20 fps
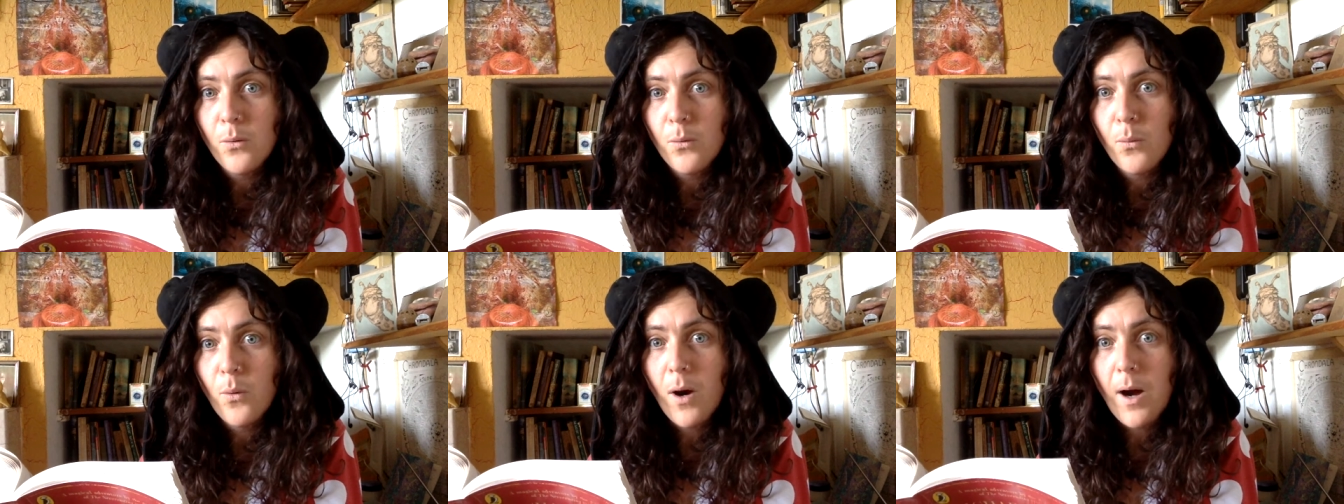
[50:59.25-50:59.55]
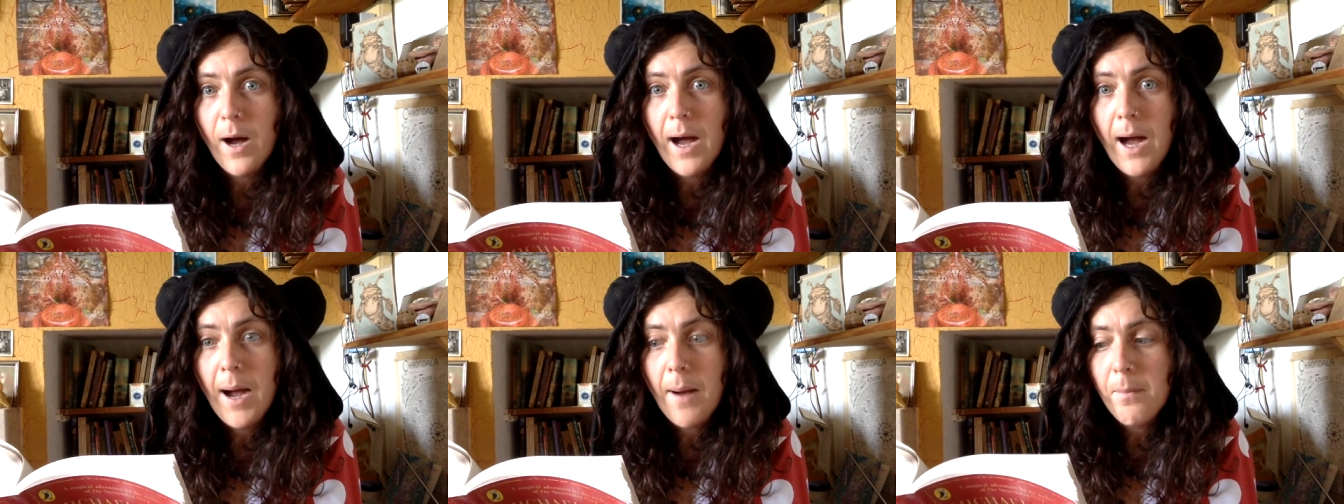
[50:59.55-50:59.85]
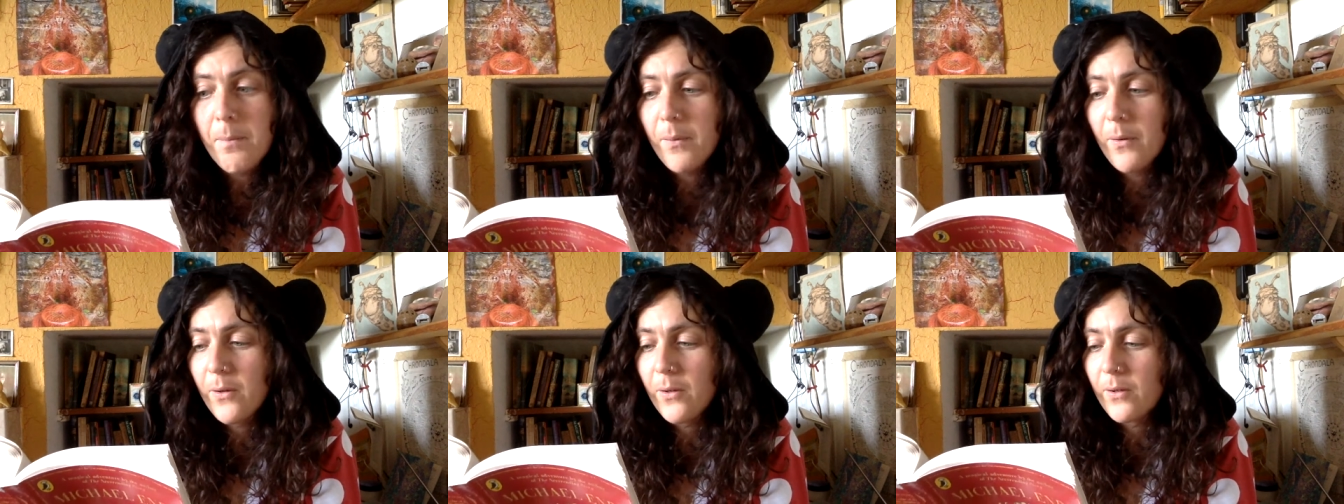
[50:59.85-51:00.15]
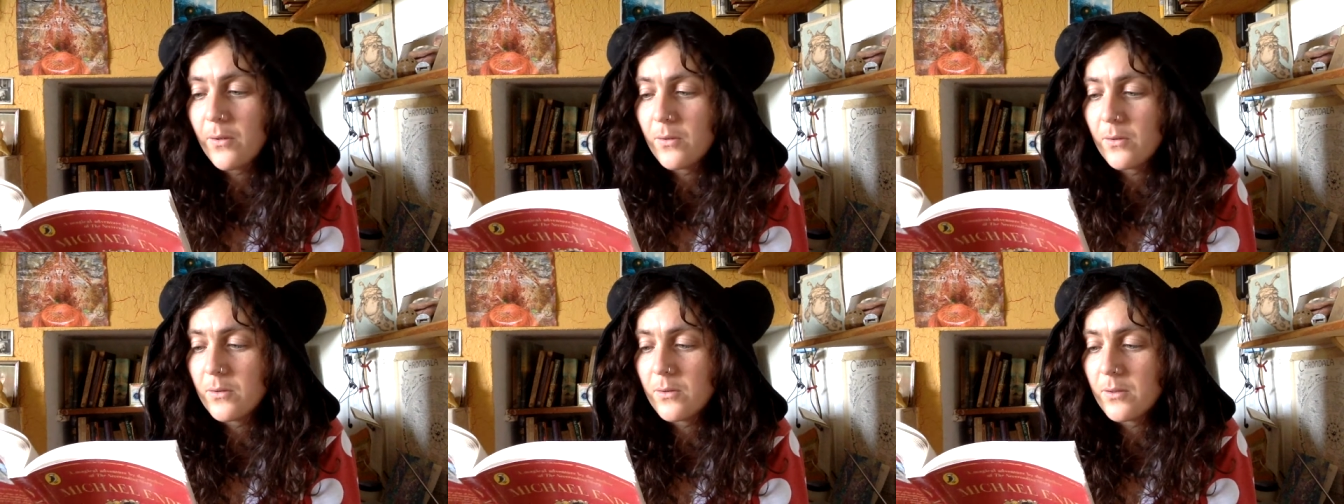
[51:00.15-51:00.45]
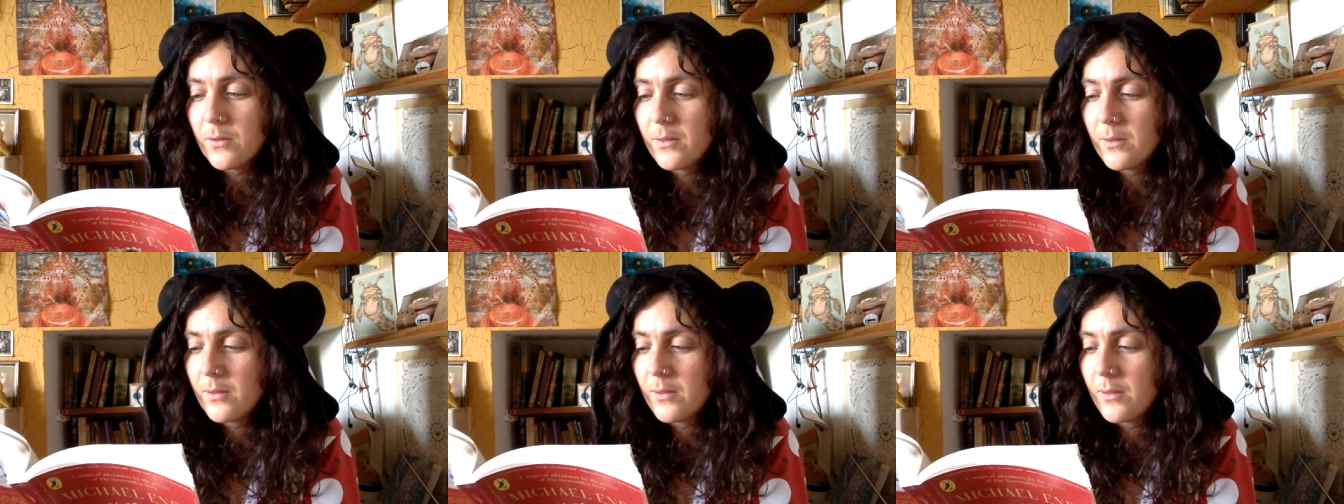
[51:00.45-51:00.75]
What happened?
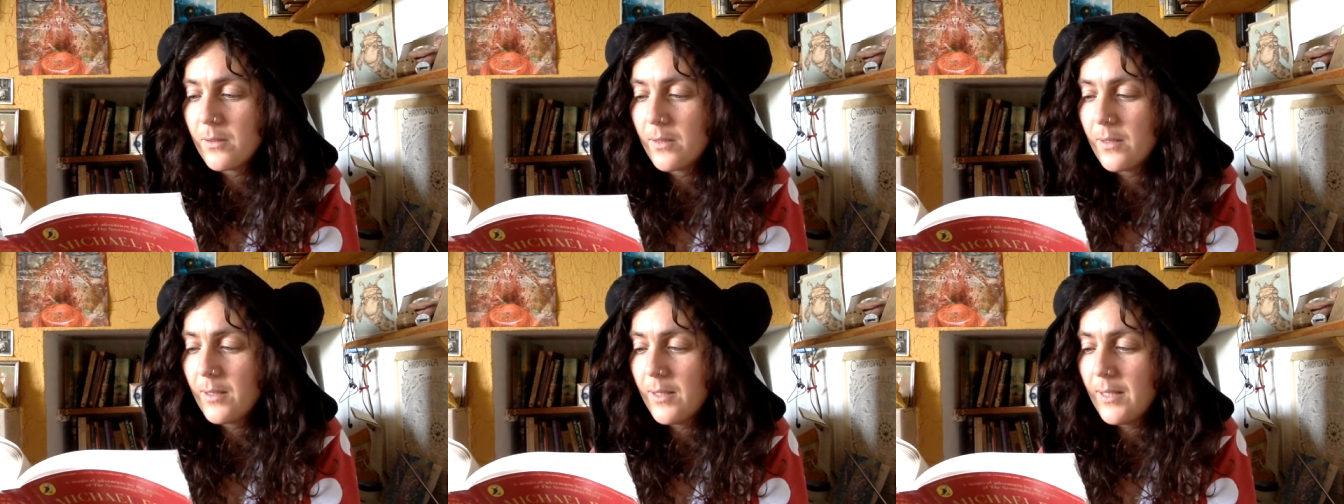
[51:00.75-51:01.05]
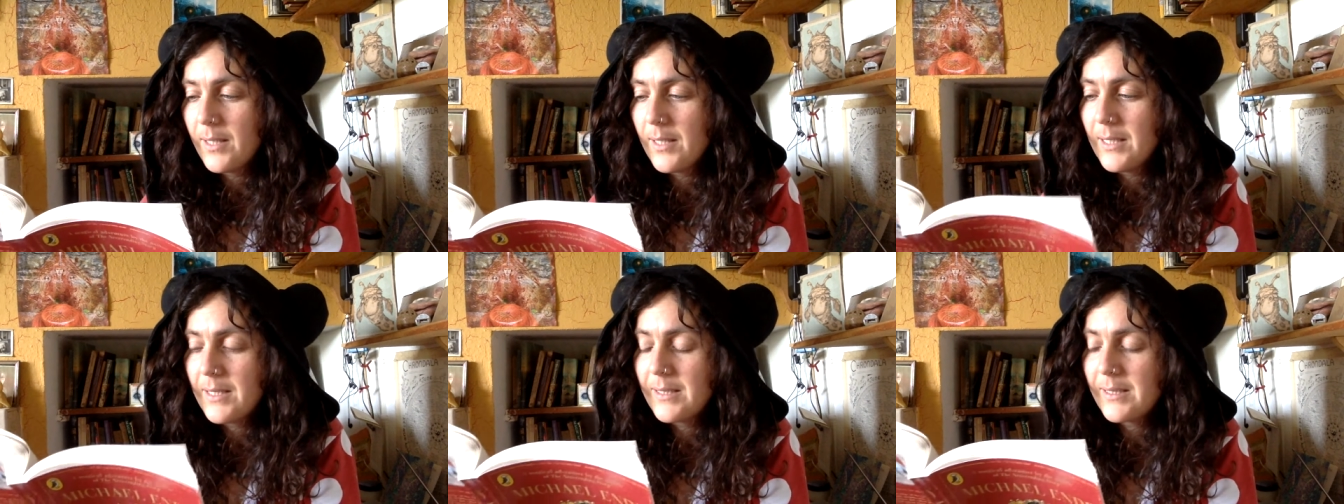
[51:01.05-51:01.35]
he